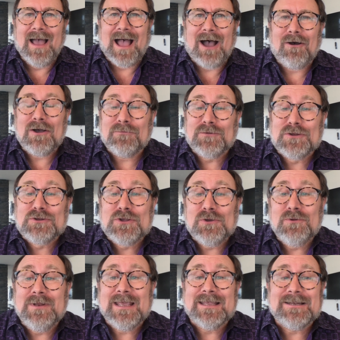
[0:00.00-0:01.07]
I'll have to
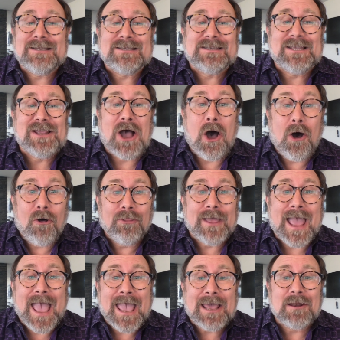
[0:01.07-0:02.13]
tune in to see all the
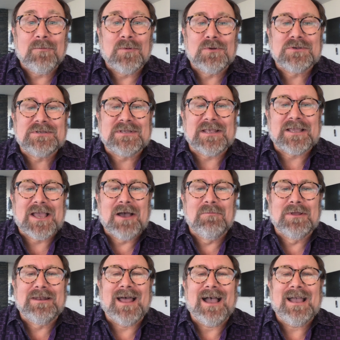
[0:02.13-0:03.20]
animals that come
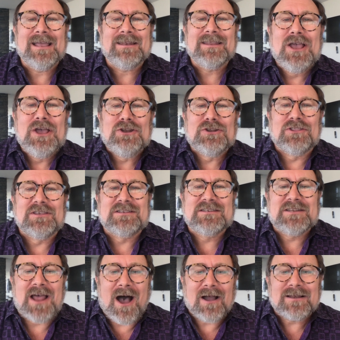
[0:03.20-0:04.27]
at night to the
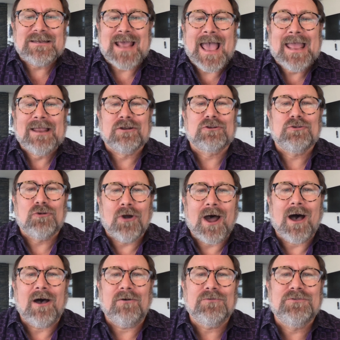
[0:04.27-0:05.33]
stock tank
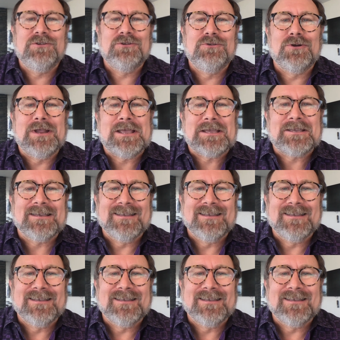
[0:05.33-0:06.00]
trough to drink.